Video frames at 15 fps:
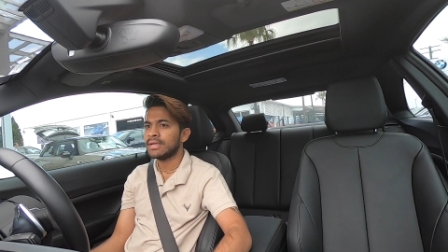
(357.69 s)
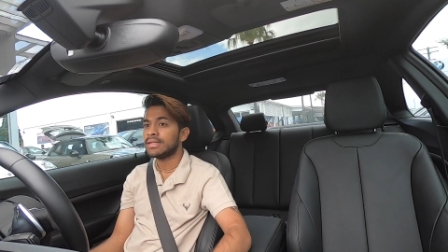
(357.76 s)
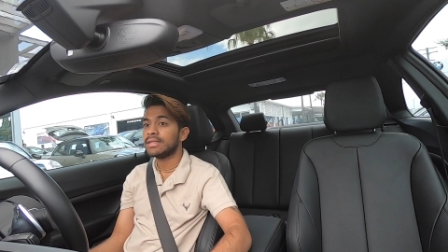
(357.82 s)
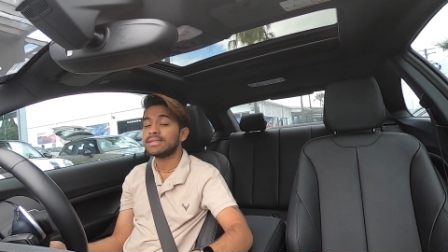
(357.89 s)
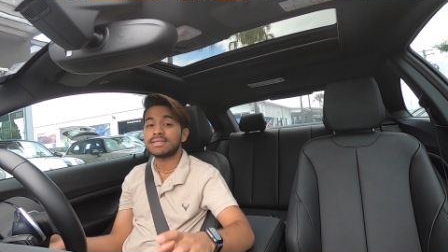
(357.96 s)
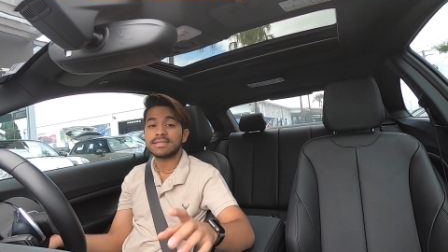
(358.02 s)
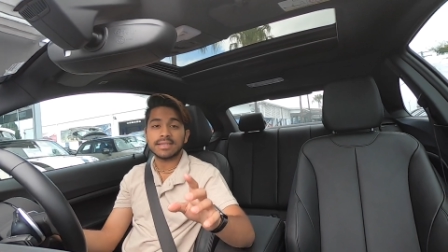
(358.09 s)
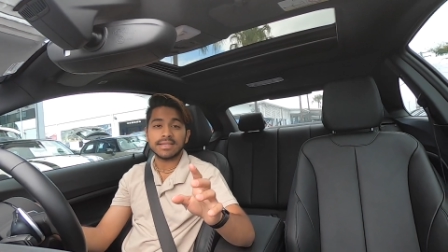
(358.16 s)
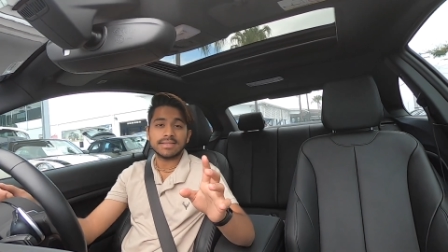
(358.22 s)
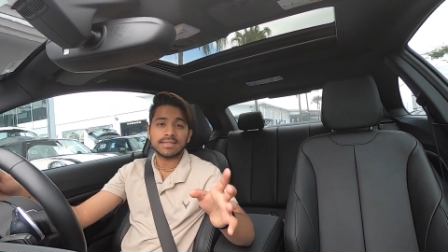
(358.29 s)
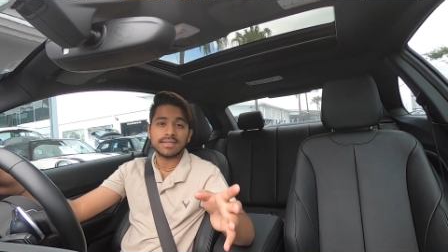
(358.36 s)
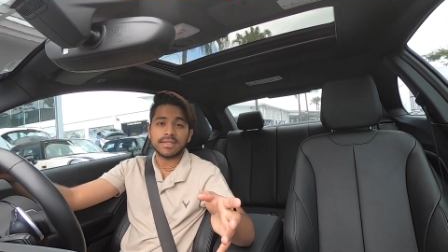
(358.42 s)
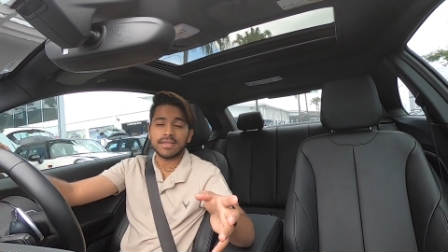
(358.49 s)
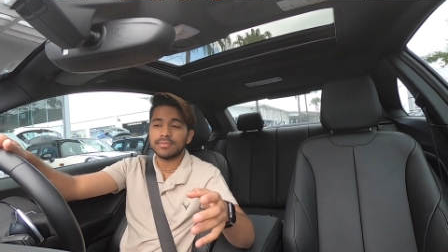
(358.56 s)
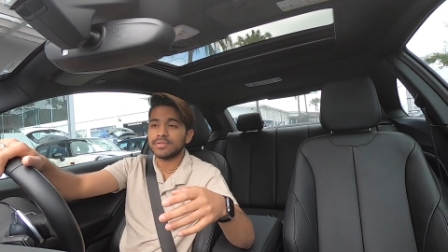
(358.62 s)
The seats
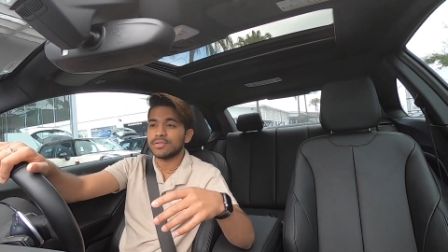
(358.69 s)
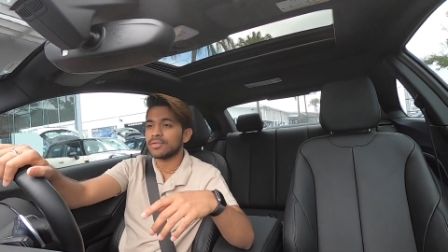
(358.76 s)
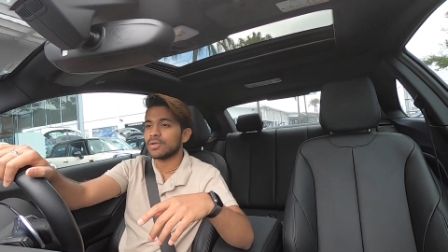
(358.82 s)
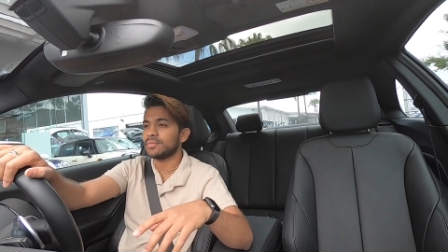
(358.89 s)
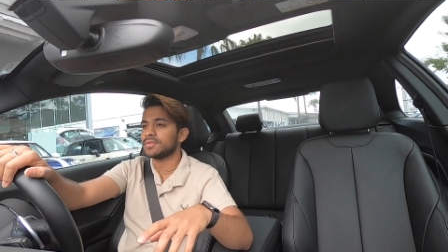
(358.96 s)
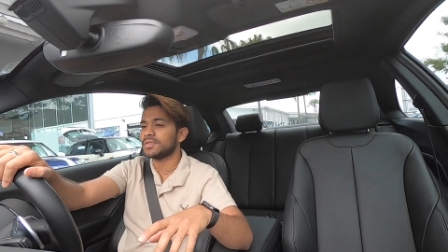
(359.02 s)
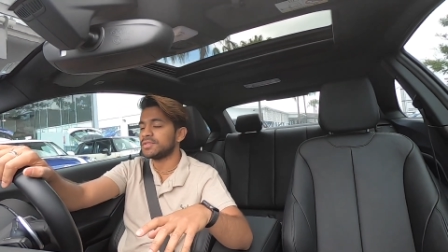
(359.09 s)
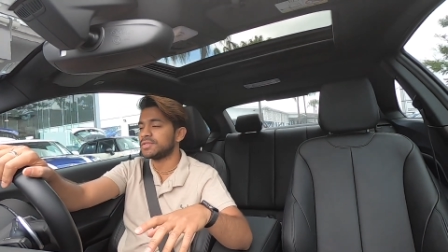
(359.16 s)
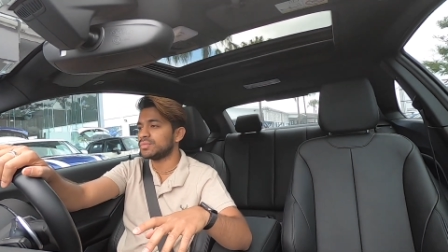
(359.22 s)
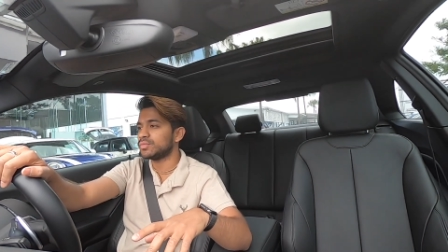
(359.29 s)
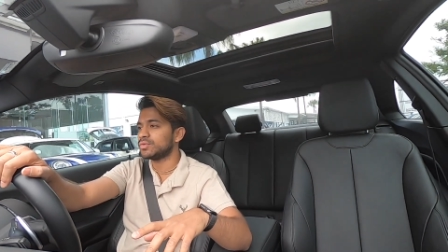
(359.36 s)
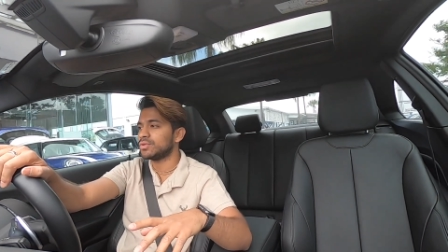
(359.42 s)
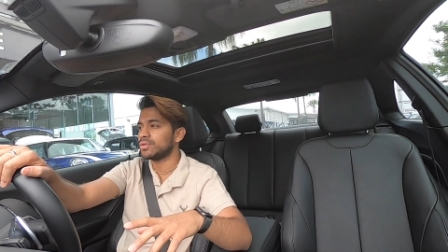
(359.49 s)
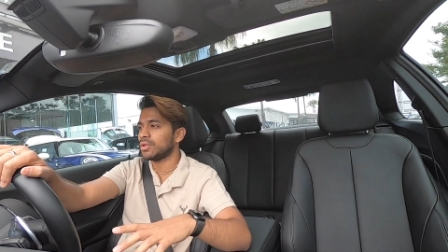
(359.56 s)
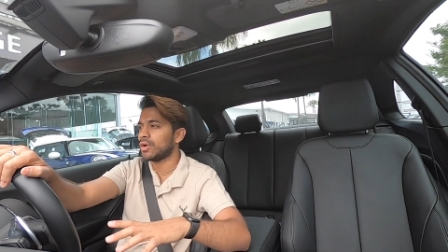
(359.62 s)
in the M2 competition
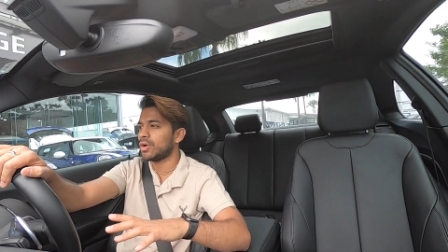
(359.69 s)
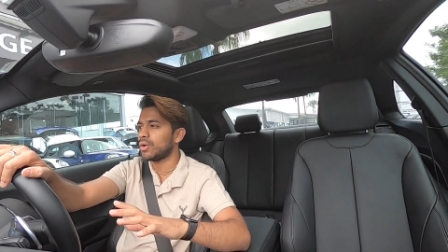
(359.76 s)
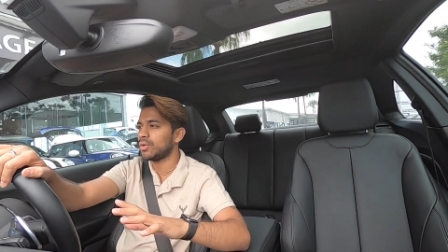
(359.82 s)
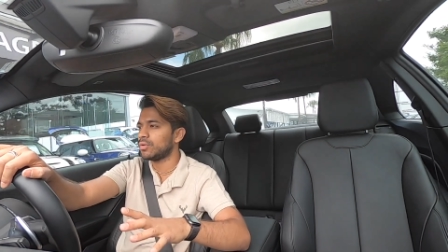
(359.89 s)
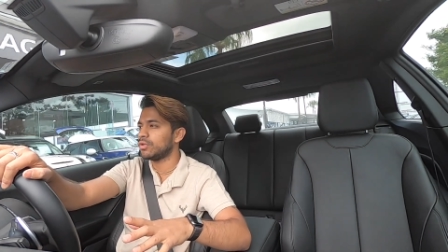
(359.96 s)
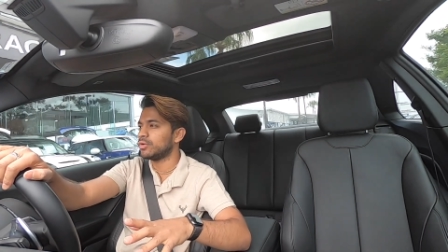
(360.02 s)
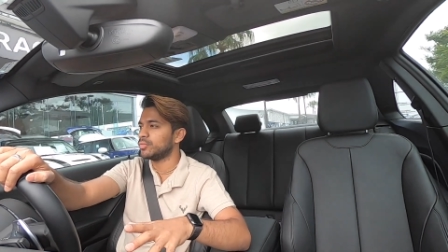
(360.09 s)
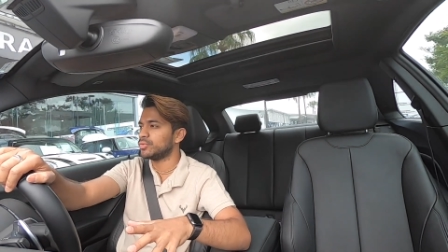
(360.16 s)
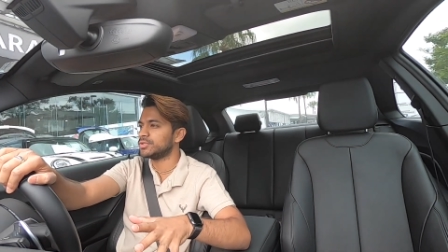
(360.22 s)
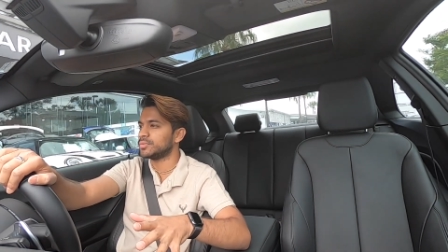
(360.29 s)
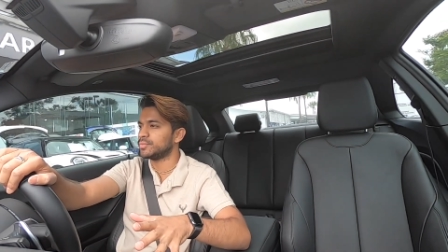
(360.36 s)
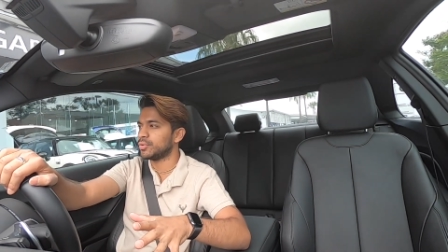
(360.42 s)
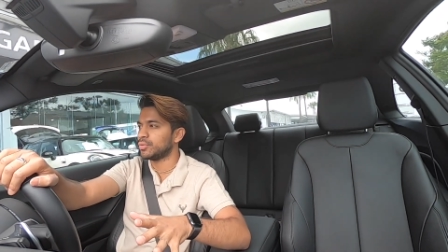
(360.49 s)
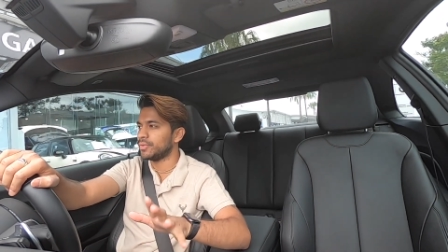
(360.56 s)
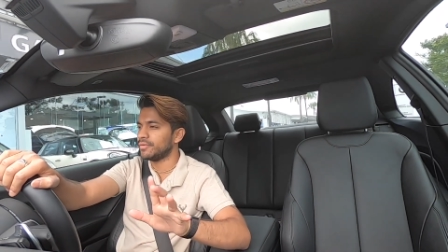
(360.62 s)
were a whole lot more
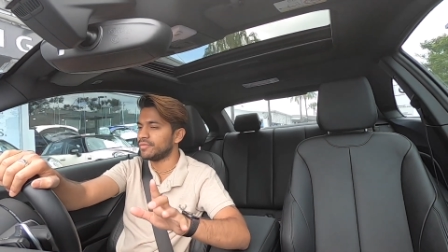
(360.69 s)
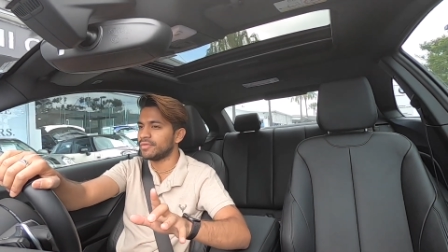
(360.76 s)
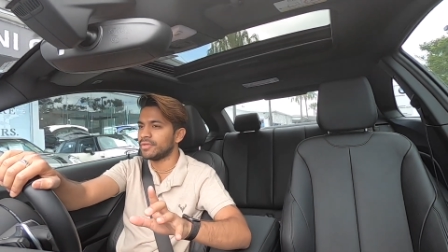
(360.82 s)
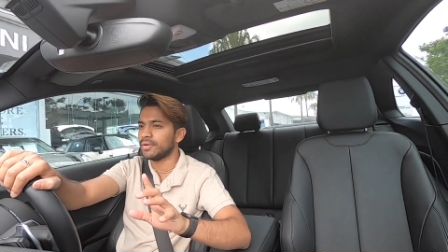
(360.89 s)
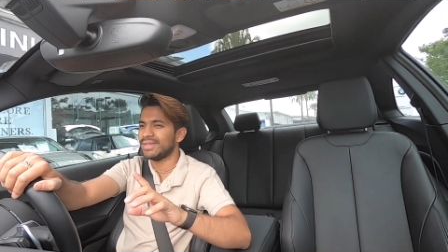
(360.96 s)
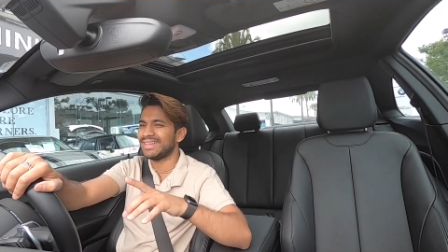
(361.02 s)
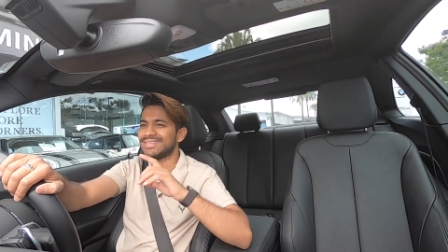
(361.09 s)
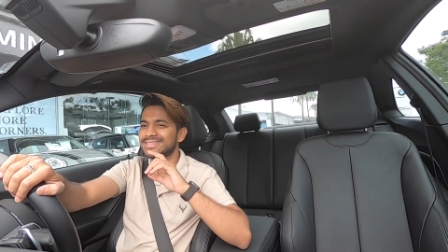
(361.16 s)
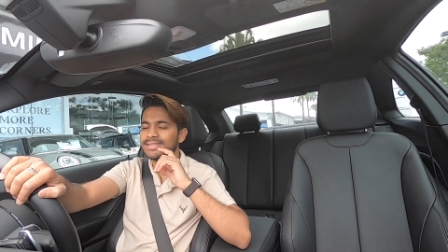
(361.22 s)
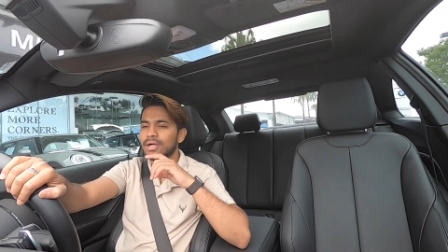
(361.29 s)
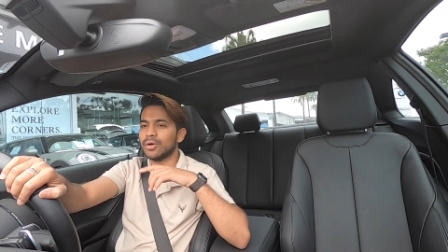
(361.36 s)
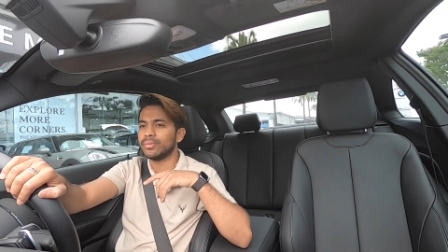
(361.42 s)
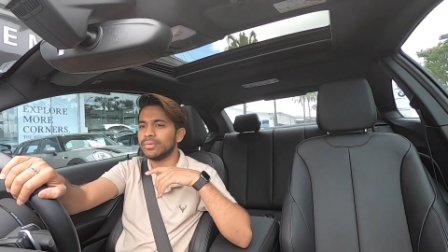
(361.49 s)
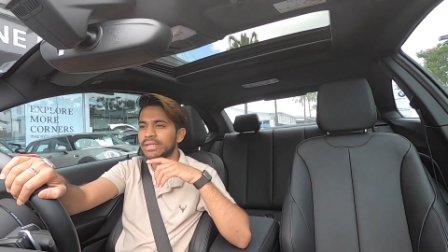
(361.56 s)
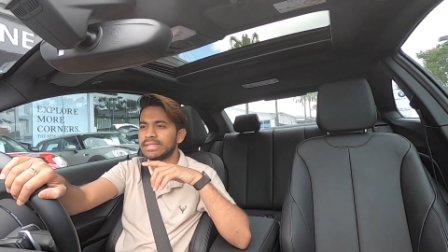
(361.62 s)
supportive though, and it's the
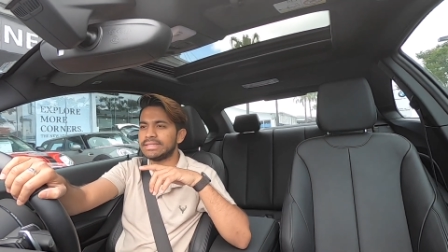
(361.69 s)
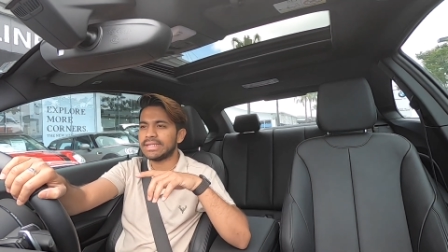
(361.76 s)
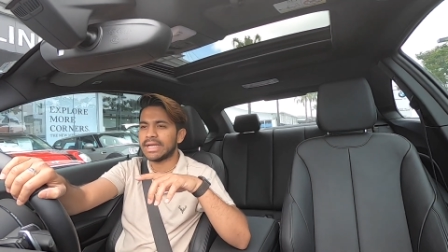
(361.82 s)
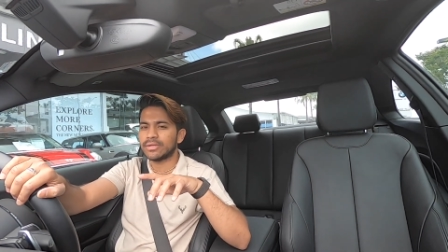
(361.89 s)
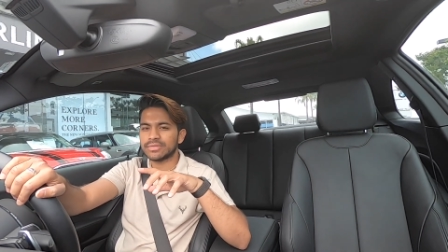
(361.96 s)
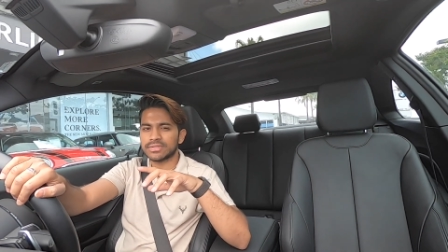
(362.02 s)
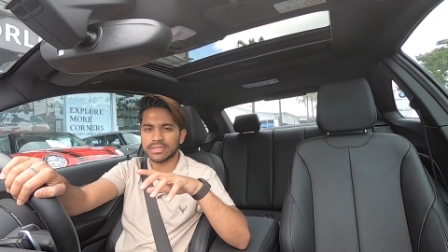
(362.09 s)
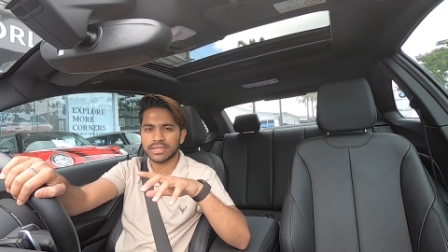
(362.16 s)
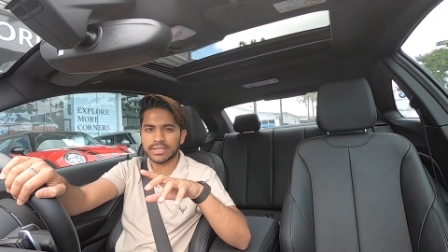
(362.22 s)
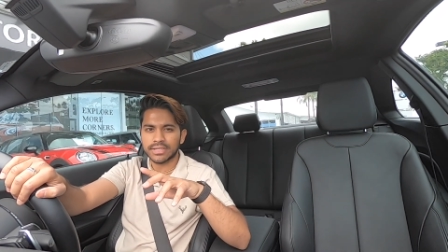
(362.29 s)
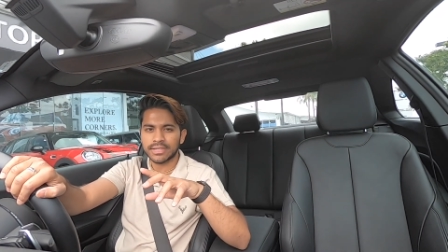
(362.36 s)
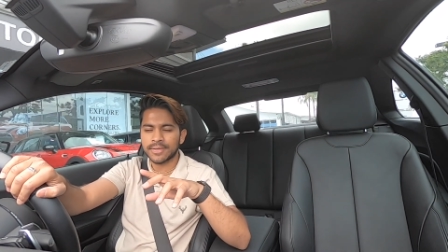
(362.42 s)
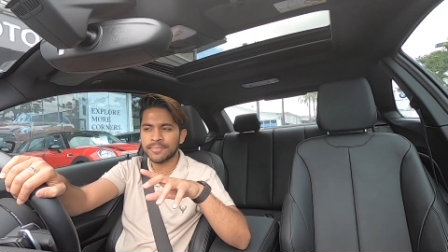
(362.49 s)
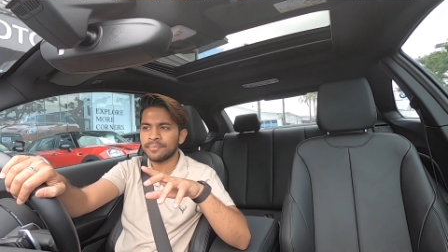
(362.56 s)
only downside